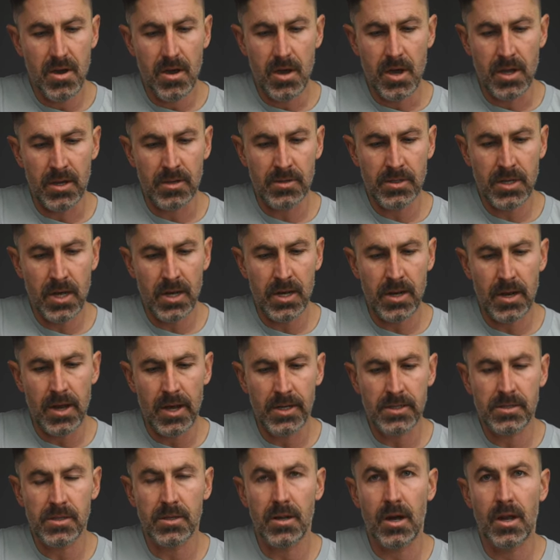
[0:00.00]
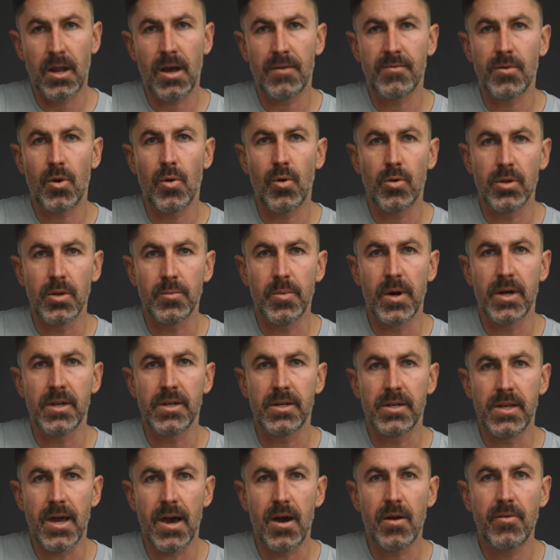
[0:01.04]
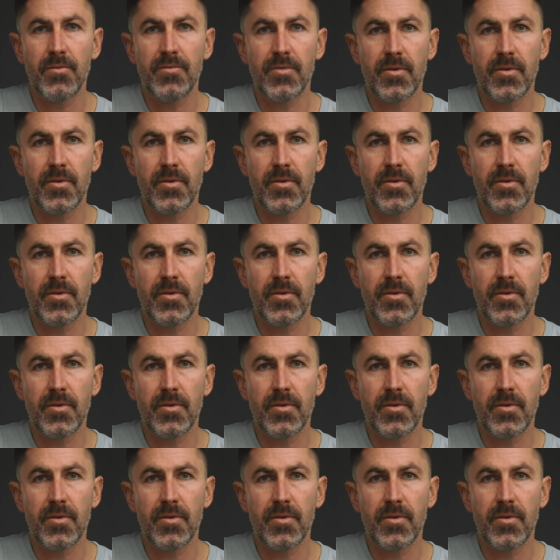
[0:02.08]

And it was kind of nice to not have to hold a button down